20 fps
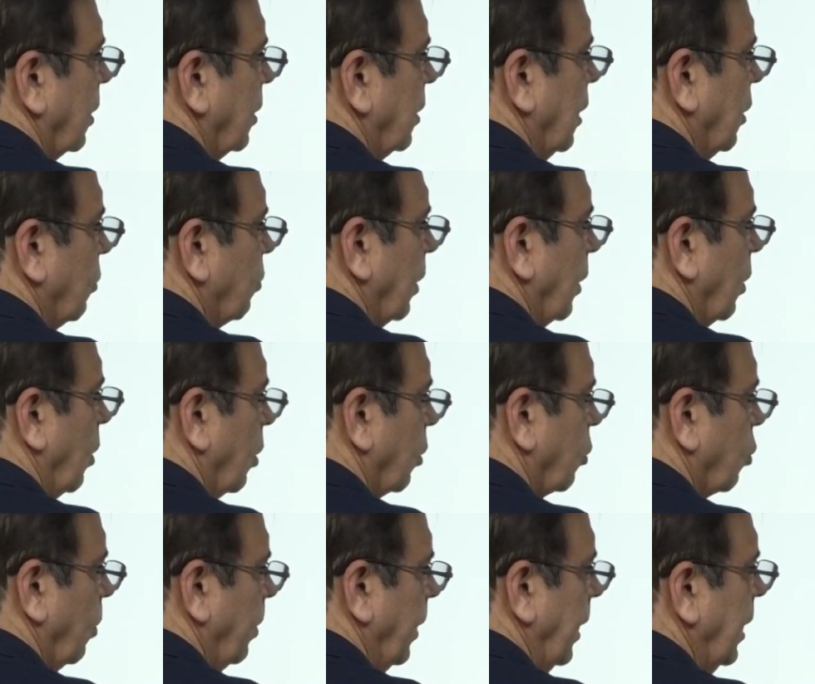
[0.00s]
these will
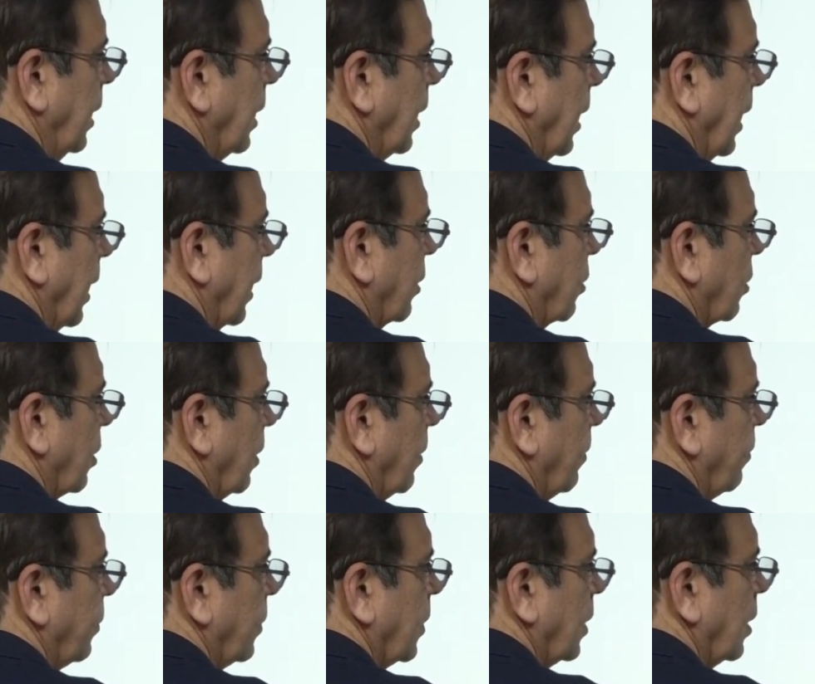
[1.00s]
also be x.
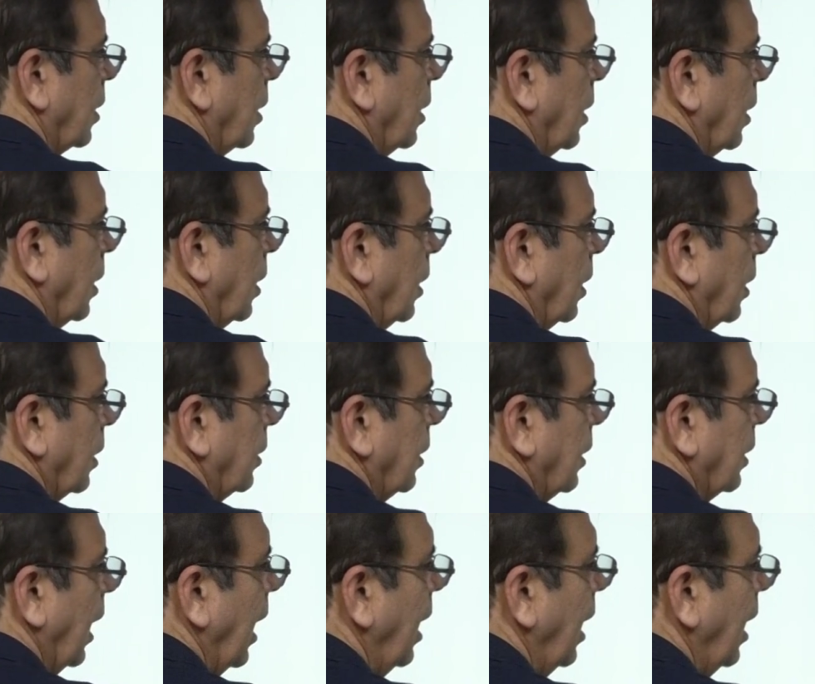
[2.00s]
These